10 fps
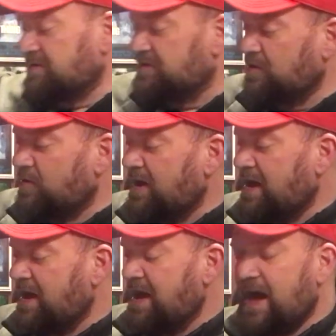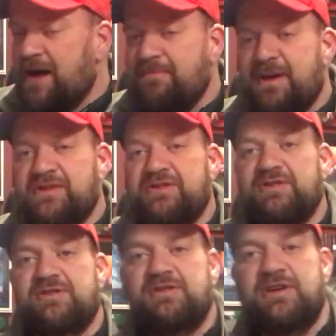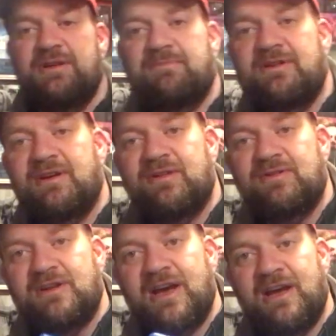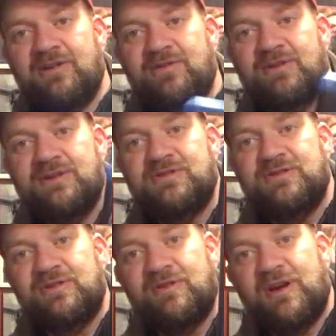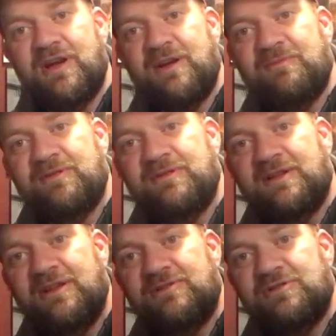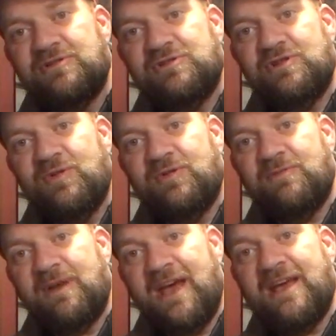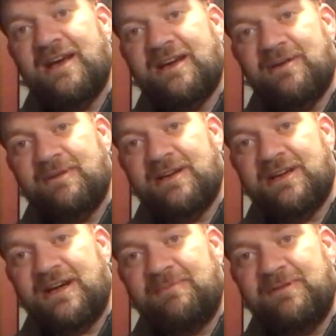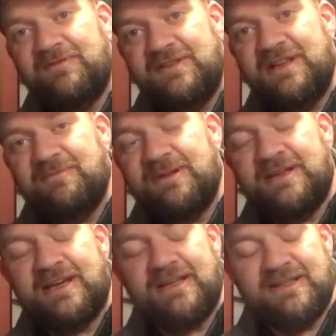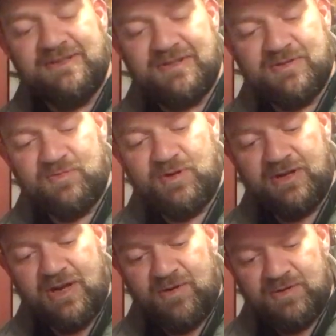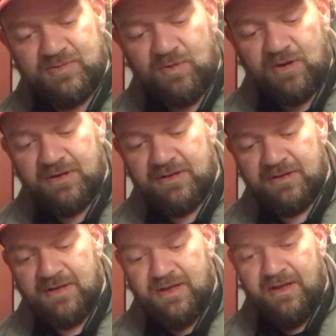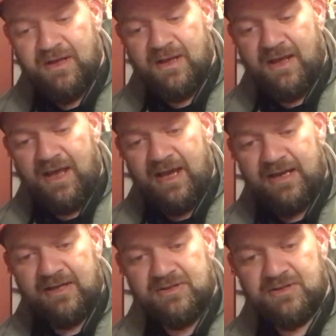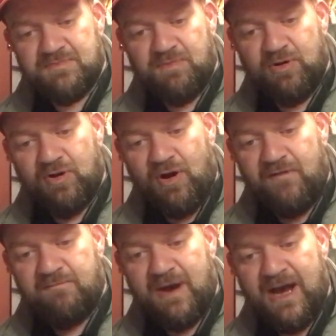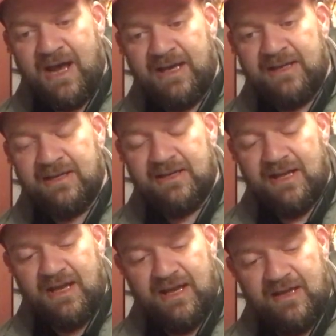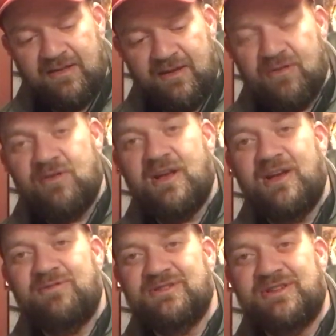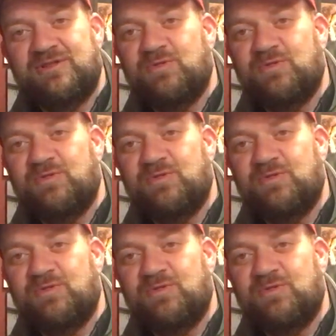So I messaged him the other night on Instagram and just showed him, hey, I got my copy of Demon Knight. This is one I always wanted. And I just put off buying it. And the other day it was like